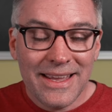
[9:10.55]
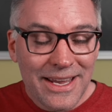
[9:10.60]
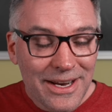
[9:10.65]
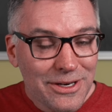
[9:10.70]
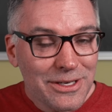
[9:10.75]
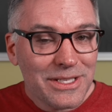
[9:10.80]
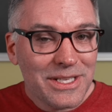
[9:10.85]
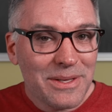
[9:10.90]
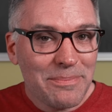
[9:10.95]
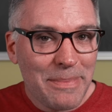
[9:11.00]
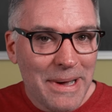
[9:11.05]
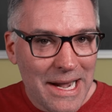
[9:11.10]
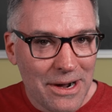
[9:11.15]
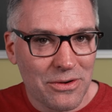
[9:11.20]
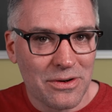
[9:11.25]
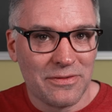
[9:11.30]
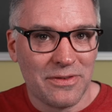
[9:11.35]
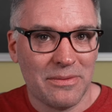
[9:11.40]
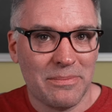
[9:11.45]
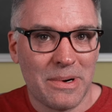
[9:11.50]
Here's the
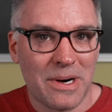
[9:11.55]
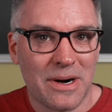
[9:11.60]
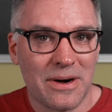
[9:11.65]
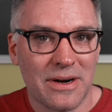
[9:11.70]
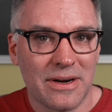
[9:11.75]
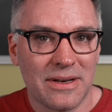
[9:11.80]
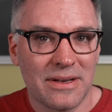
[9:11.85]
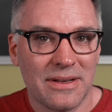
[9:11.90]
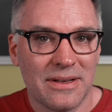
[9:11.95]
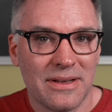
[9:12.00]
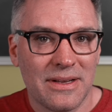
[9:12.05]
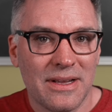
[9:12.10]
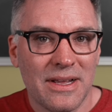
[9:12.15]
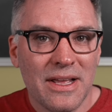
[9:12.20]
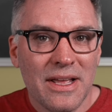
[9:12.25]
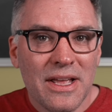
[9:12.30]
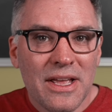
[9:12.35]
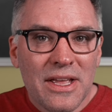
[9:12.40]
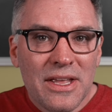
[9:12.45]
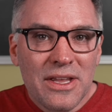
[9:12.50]
powerful part.
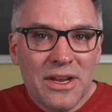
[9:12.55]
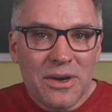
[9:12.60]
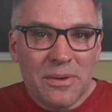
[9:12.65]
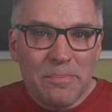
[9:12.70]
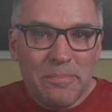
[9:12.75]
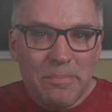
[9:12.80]
Your